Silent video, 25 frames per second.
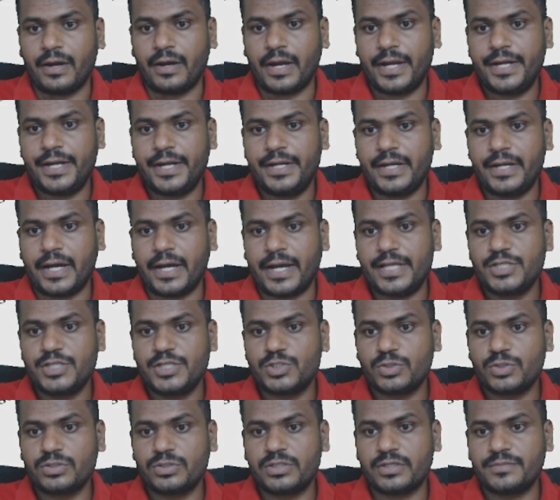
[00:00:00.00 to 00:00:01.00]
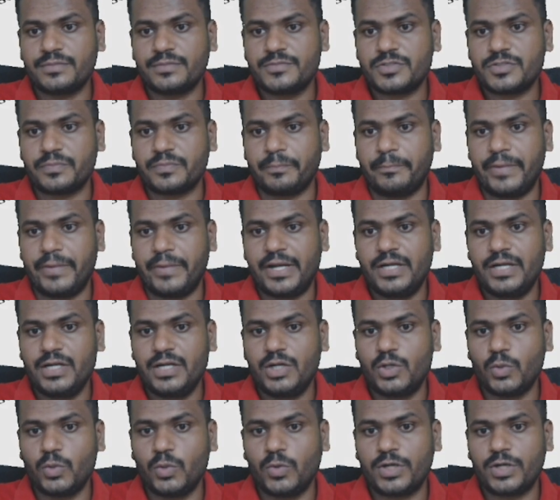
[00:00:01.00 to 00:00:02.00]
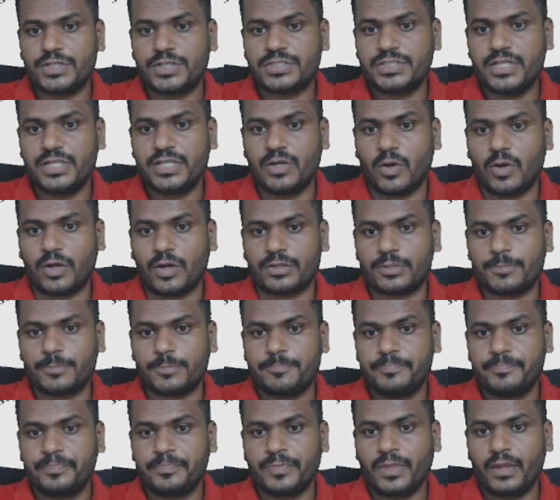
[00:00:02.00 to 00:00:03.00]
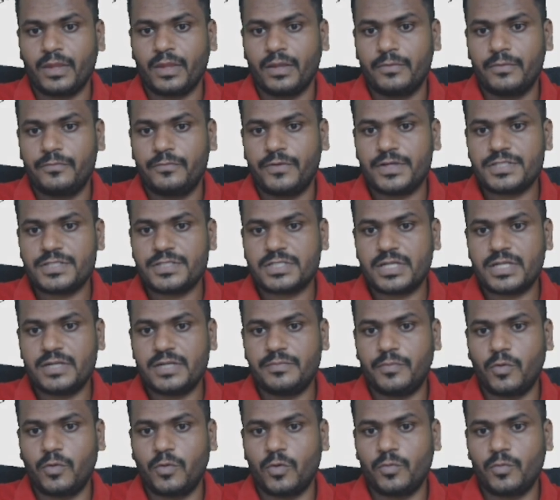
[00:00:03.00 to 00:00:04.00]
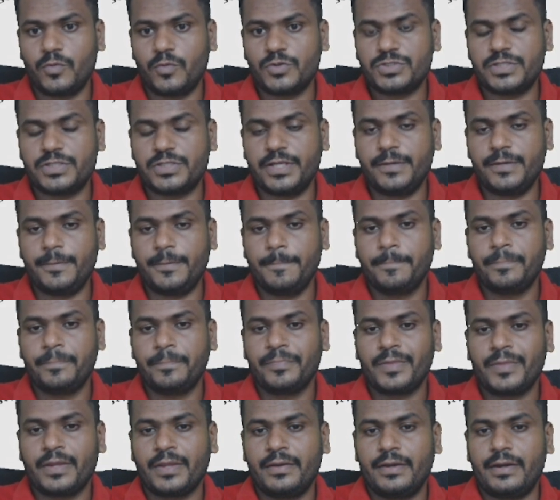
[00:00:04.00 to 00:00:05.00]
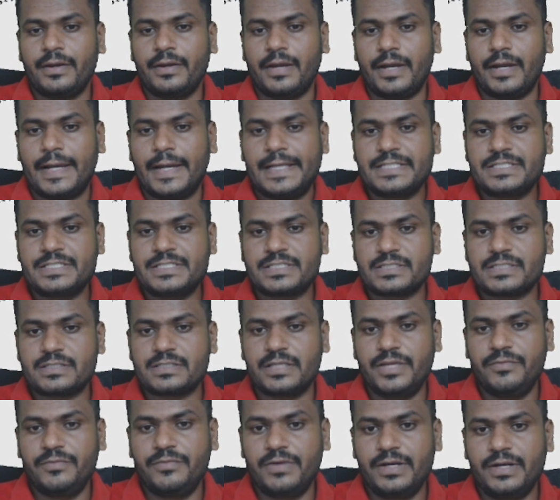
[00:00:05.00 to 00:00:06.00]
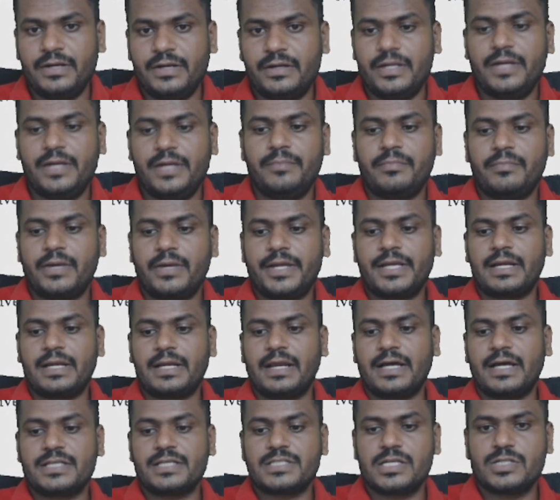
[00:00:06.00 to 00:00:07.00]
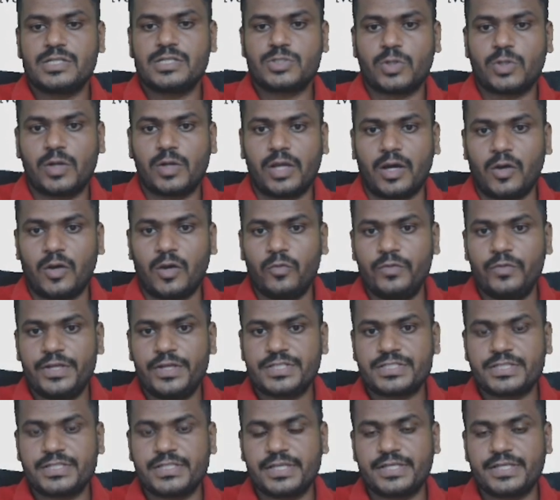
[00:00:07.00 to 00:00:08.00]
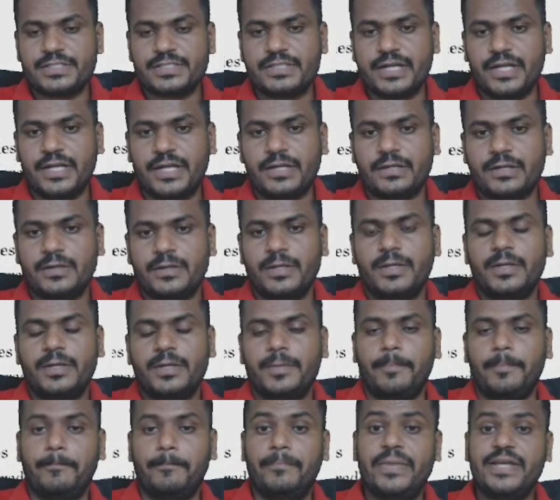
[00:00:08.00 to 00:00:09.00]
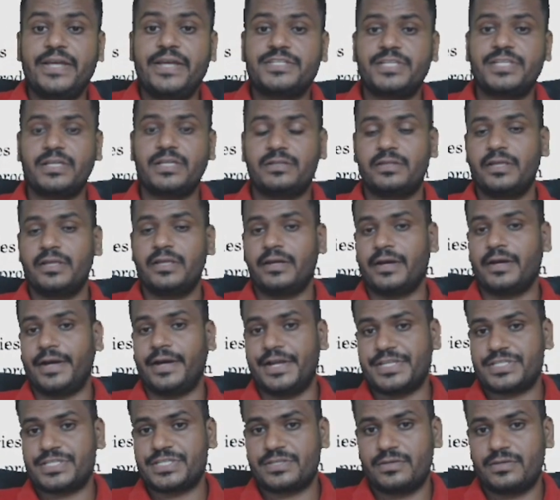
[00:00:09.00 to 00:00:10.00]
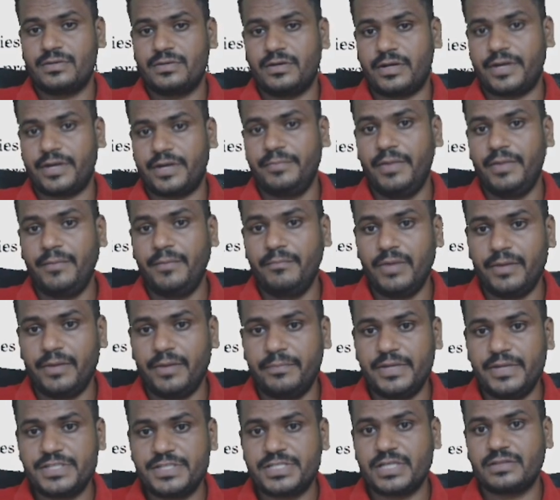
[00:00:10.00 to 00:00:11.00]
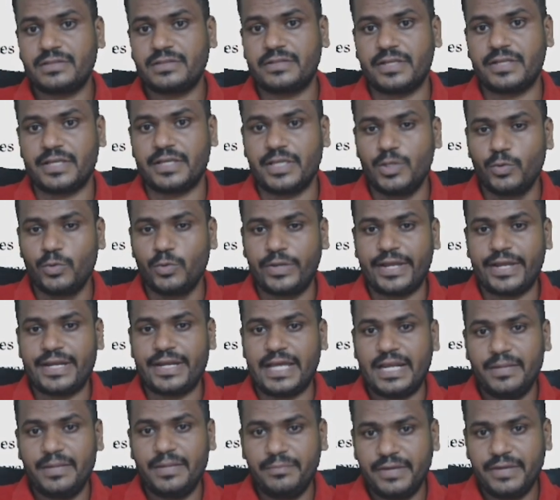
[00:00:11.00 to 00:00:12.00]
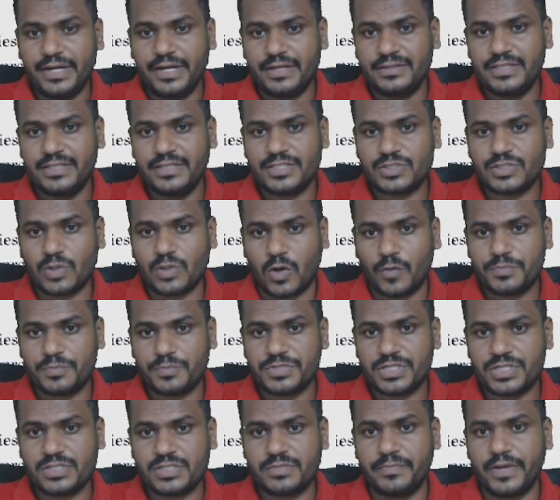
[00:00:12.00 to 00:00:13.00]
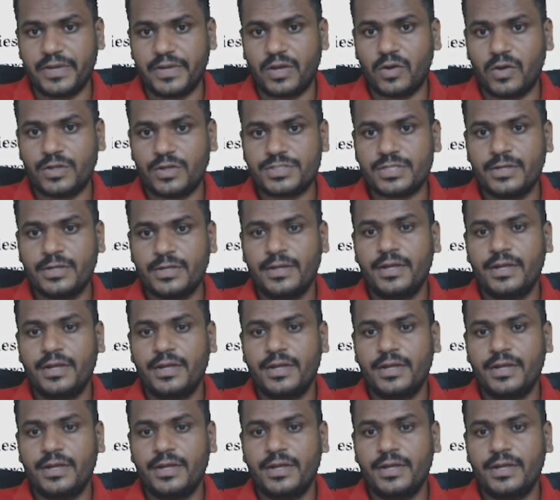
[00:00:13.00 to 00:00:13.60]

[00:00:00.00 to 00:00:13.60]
and isotherms bend towards the north. First and foremost thing, as even in my class also I always says that basic thing, guys, remember basic thing. You can eliminate these options because